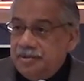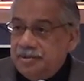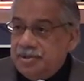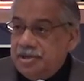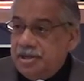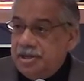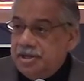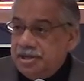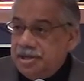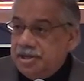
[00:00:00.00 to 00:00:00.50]

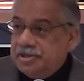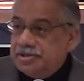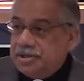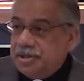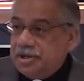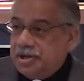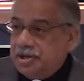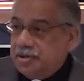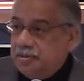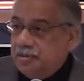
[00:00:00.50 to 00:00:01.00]
done
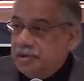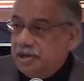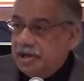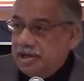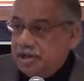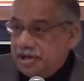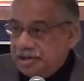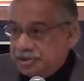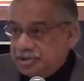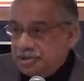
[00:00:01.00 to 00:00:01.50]
yesterday to my
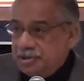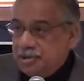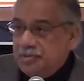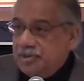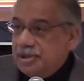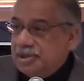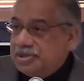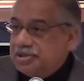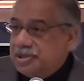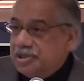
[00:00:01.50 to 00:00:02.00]
eyes, so you
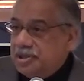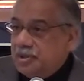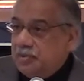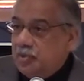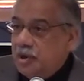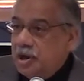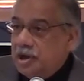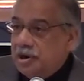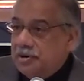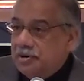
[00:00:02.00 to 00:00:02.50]
may see them
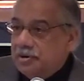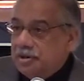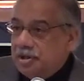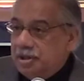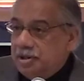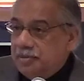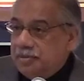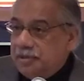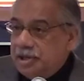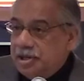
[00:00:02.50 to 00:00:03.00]
water a
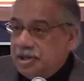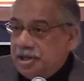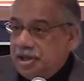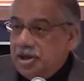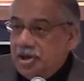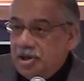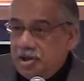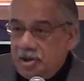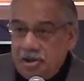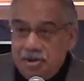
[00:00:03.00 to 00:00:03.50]
little bit,
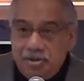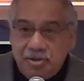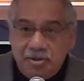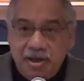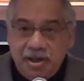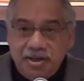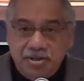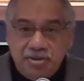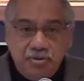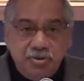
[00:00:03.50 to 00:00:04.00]
although
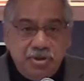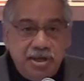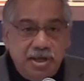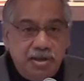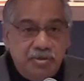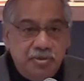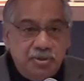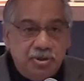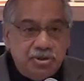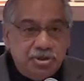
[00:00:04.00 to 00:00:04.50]
I do get
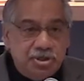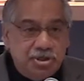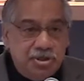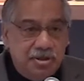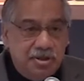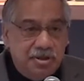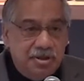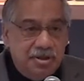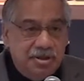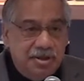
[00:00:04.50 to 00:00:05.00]

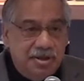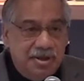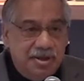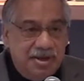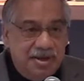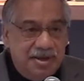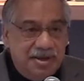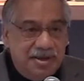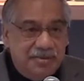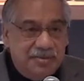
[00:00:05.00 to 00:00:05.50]
emotional.
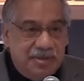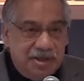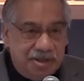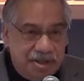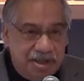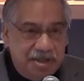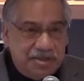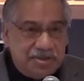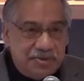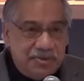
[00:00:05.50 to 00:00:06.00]
But
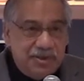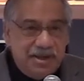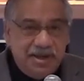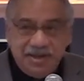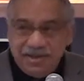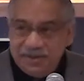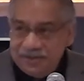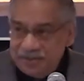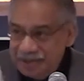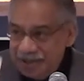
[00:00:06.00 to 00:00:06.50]
this one
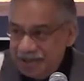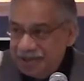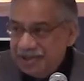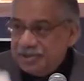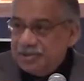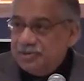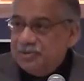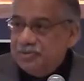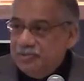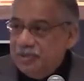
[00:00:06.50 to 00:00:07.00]
is really
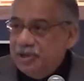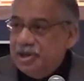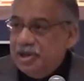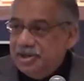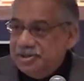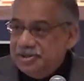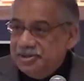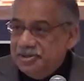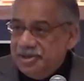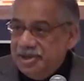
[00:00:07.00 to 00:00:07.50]

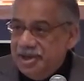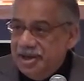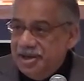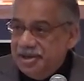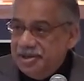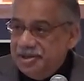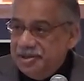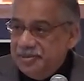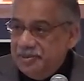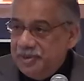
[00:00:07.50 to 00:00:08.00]
because of the
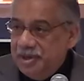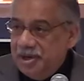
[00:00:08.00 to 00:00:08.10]
eye